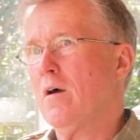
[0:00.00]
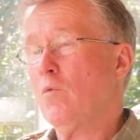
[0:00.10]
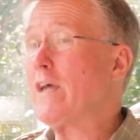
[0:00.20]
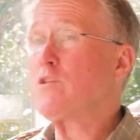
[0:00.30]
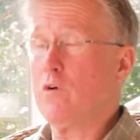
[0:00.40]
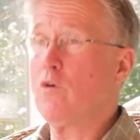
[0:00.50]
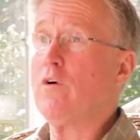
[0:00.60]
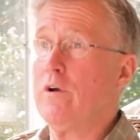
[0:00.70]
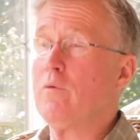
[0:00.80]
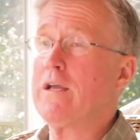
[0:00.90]
We actually
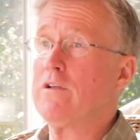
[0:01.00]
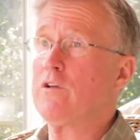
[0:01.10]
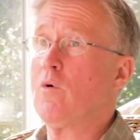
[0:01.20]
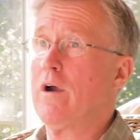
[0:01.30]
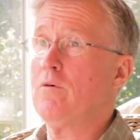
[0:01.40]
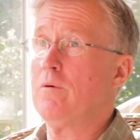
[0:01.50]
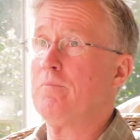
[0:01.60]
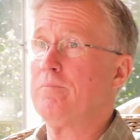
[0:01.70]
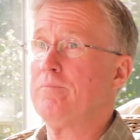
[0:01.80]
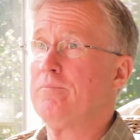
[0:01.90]
recorded it right in the choir room.
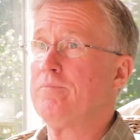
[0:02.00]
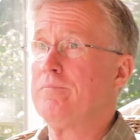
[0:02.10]
Okay.